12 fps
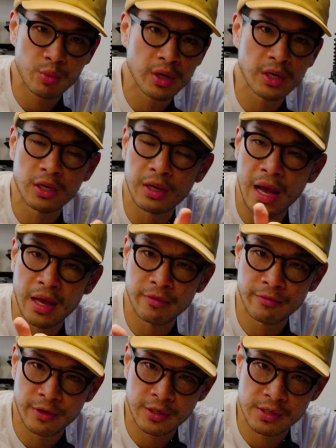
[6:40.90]
we're gonna add
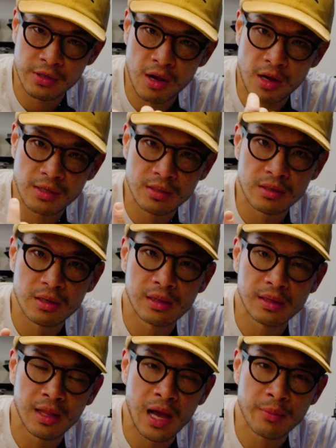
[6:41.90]
fish sauce,
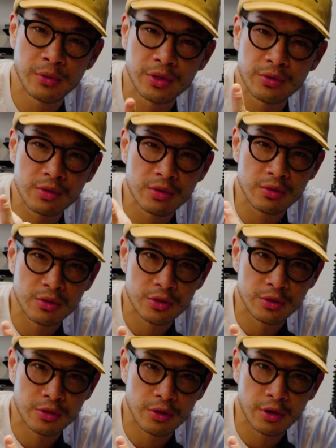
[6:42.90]
lime juice,
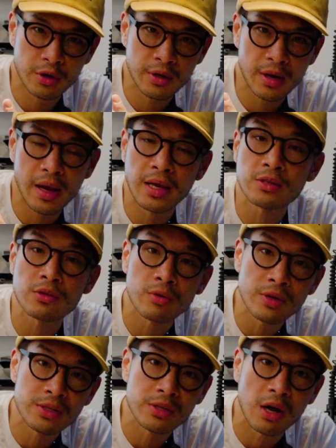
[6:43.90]
sugar, and
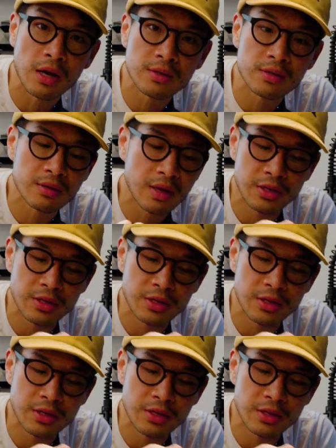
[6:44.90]
soy sauce.